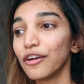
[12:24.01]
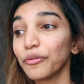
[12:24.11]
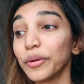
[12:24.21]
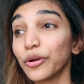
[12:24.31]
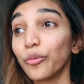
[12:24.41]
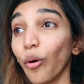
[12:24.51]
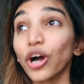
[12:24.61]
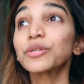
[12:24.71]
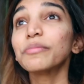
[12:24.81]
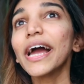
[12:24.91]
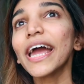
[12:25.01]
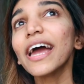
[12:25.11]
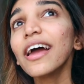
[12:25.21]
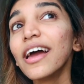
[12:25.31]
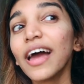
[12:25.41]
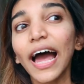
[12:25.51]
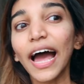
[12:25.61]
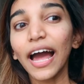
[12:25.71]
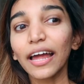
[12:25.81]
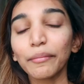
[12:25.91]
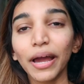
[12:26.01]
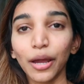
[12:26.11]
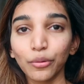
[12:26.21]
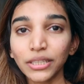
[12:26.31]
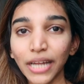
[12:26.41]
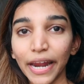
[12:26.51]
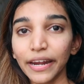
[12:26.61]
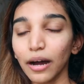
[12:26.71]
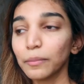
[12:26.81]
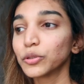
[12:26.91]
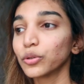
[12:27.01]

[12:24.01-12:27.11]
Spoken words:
for me to wash my hair, and my hair was tied up.